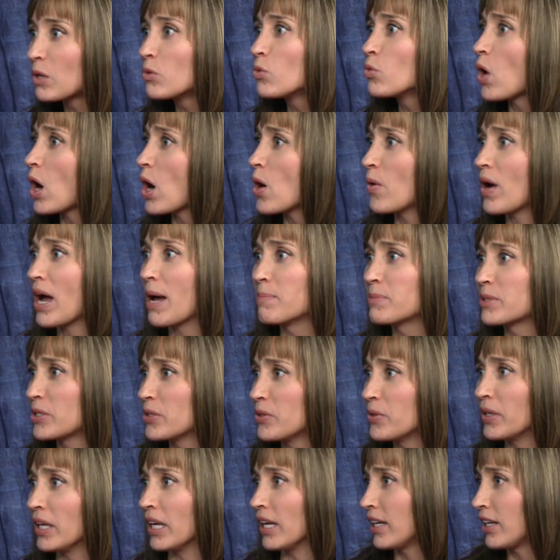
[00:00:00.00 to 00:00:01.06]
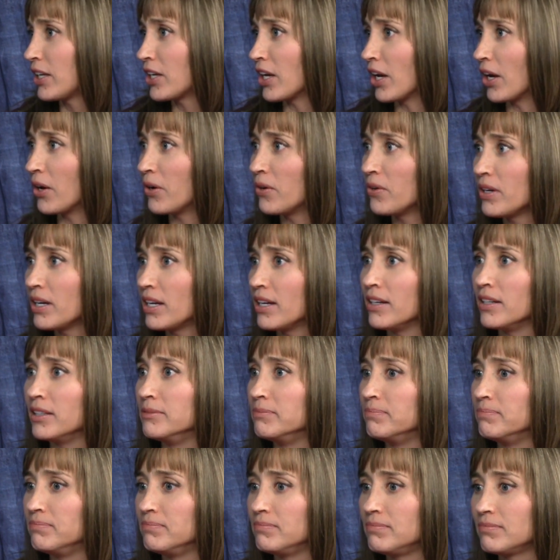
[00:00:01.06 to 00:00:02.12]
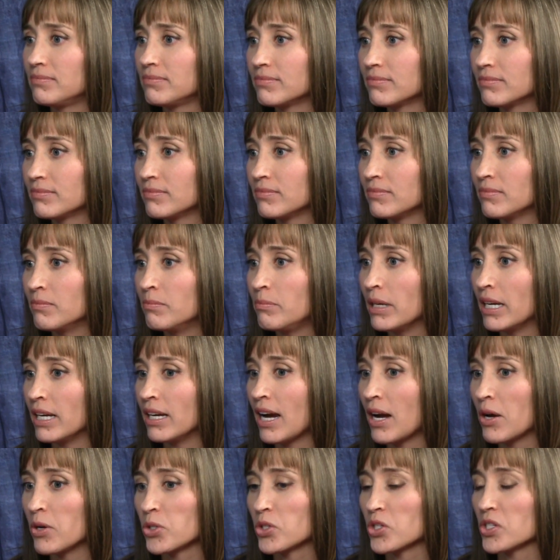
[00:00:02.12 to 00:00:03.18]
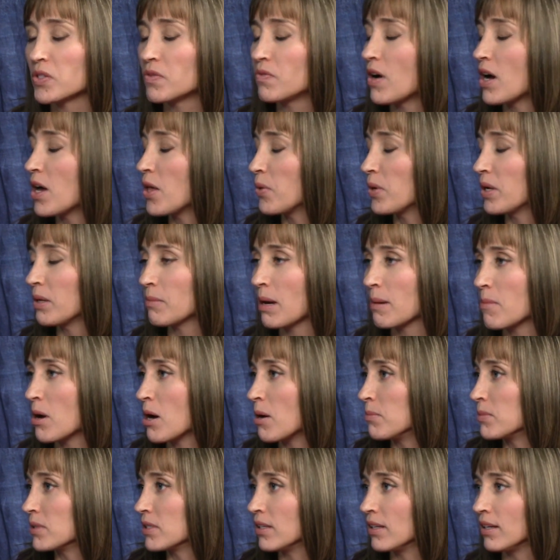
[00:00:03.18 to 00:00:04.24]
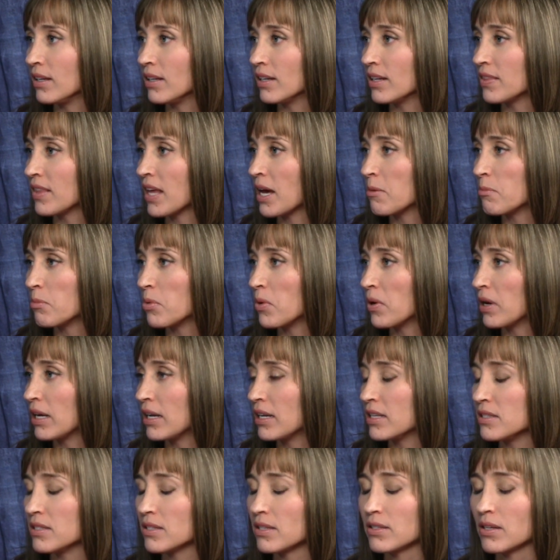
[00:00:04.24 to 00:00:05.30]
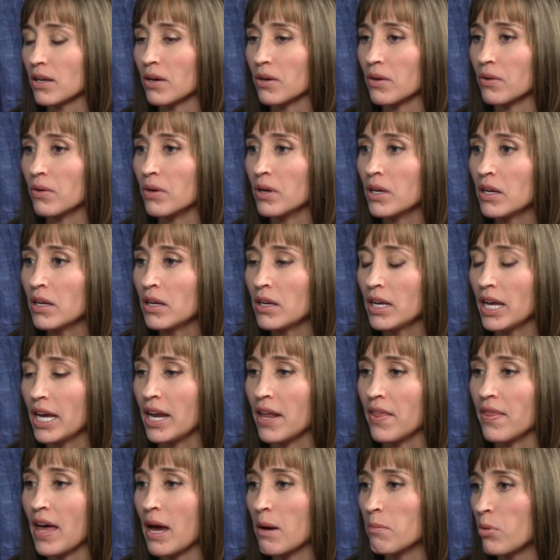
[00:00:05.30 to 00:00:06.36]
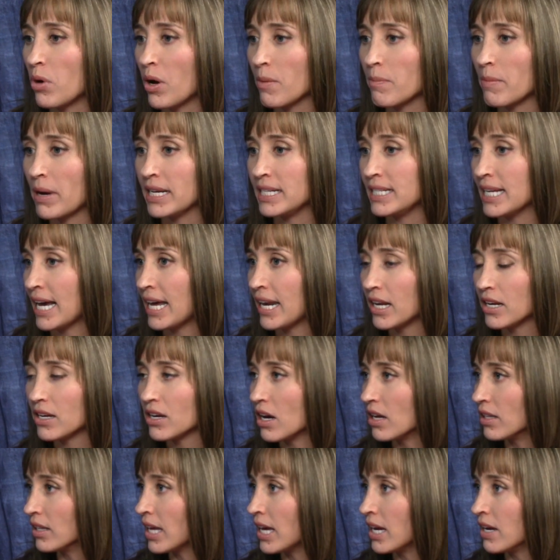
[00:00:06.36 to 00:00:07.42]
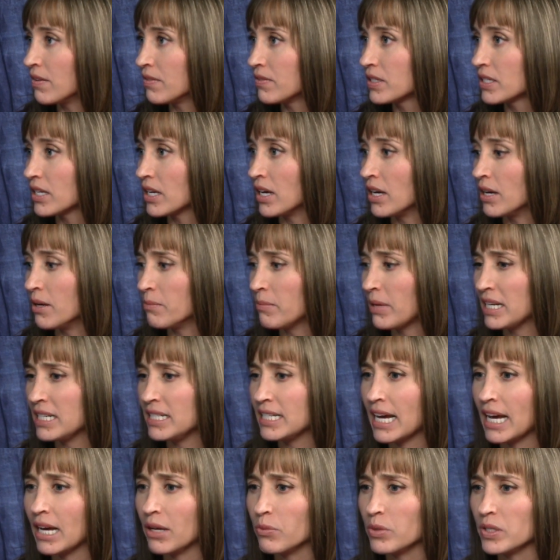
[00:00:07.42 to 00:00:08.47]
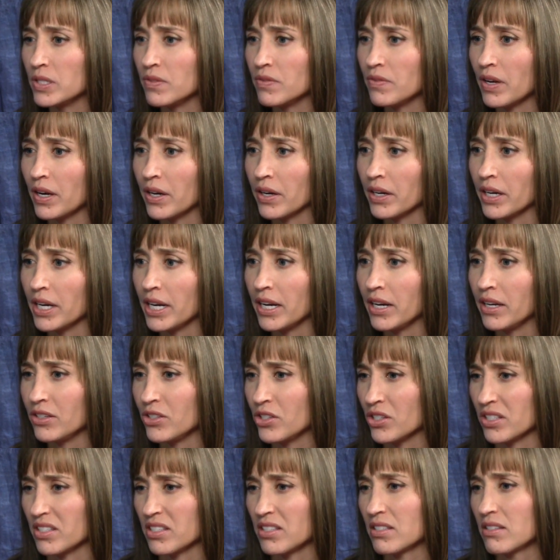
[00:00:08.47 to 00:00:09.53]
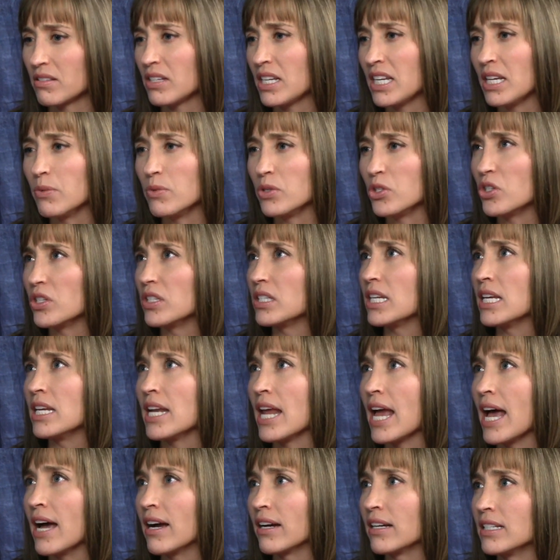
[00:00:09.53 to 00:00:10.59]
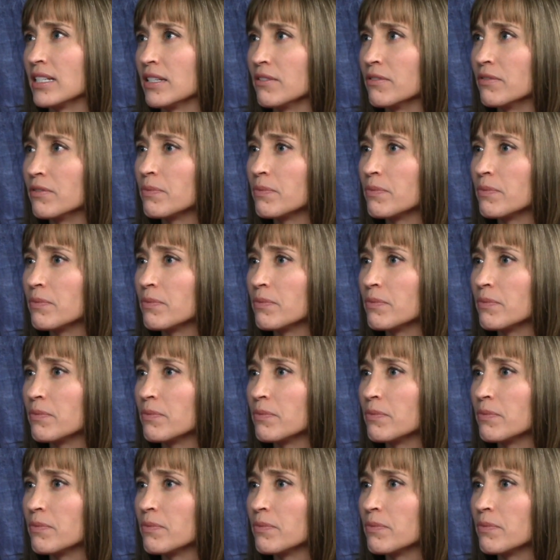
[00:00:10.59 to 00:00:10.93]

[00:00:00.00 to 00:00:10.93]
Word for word: Oh, oh, guess, oh, absolutely. Between, yeah. You know. Um, but I was just following my mom's lead at that point, and so, mm -hmm. and at that point, my dad had not left. Um, my dad was very just—he was just inactive.